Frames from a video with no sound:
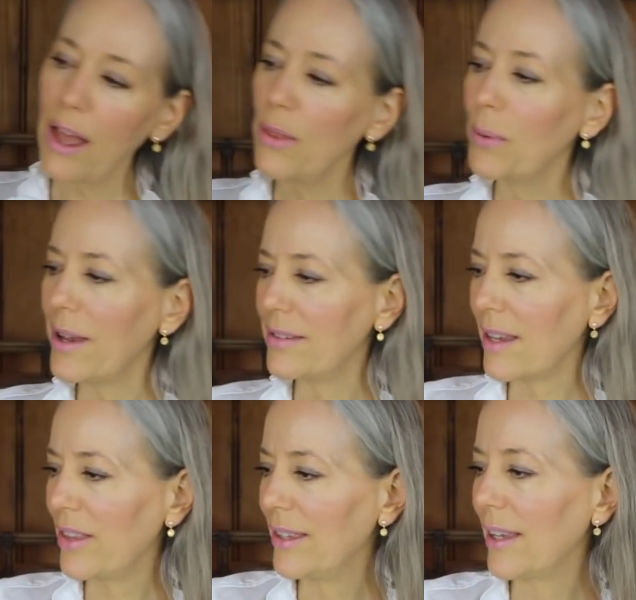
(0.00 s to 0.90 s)
Otherwise
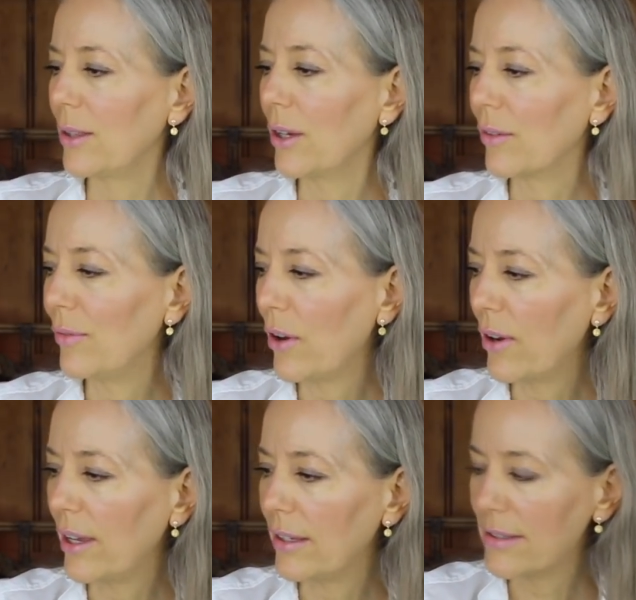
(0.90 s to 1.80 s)
I think they look
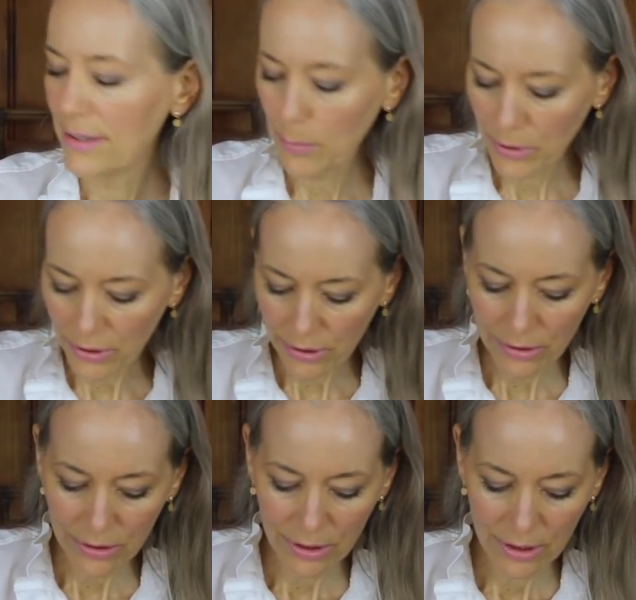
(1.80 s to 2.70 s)
very similar.